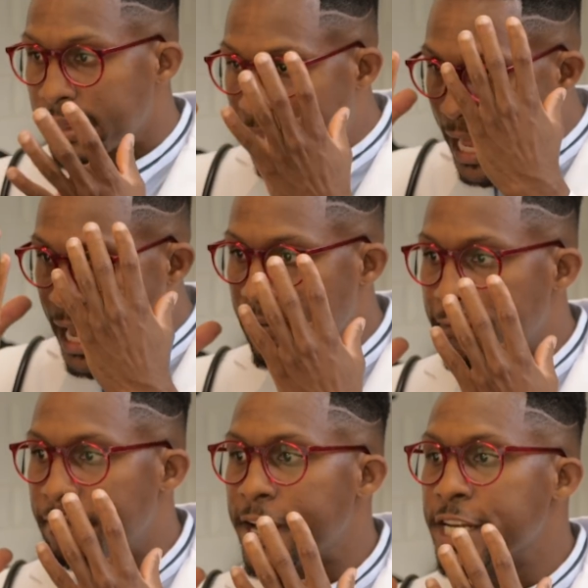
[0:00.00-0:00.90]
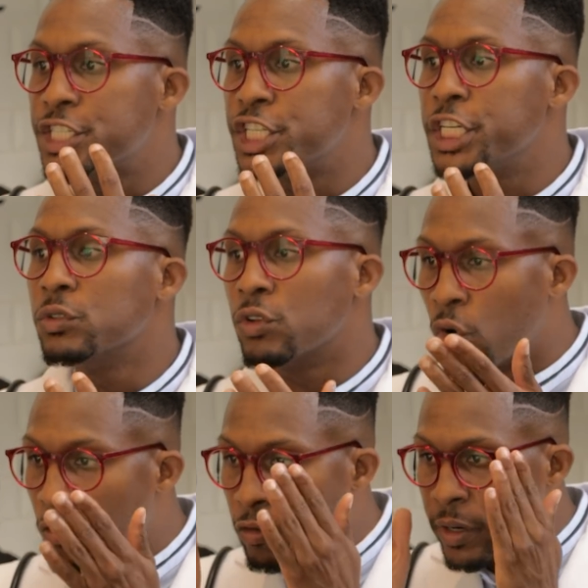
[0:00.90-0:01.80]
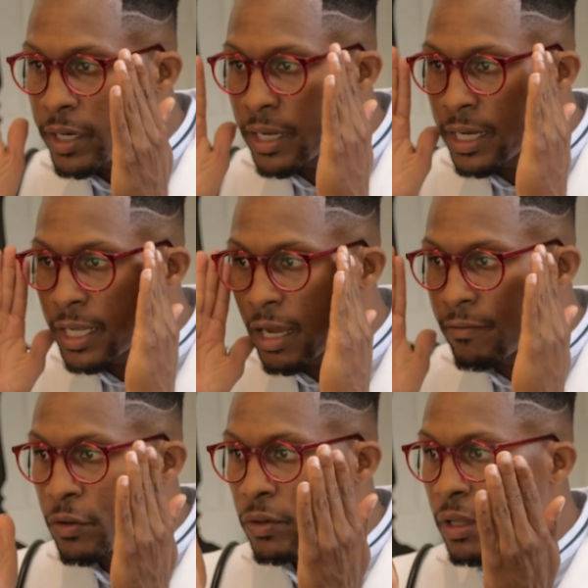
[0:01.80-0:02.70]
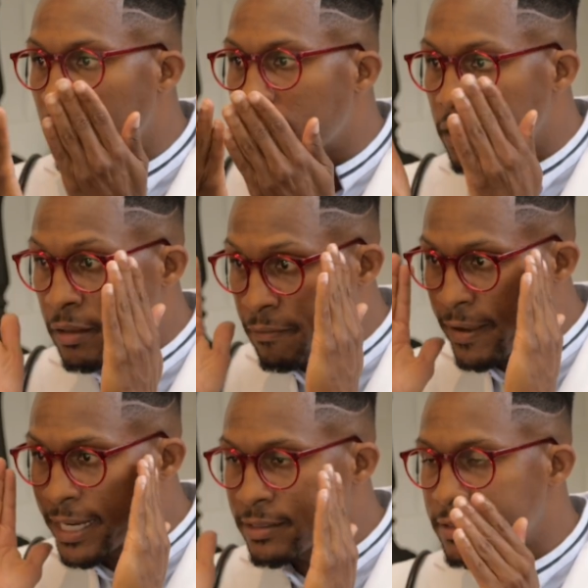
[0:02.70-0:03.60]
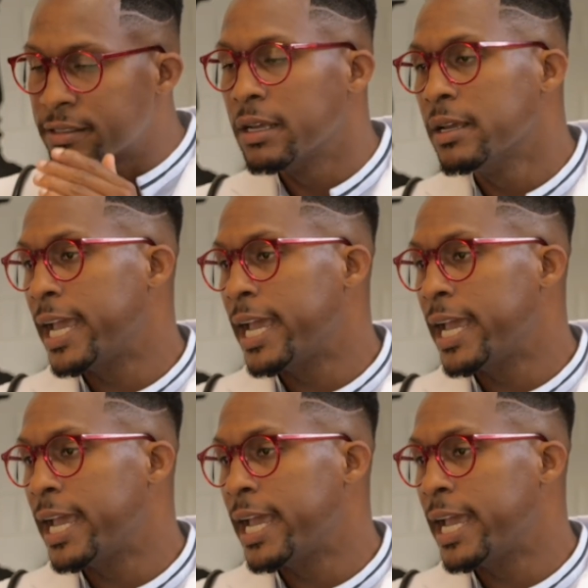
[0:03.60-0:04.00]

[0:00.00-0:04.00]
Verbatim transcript: that had a face shield over it and covered the face.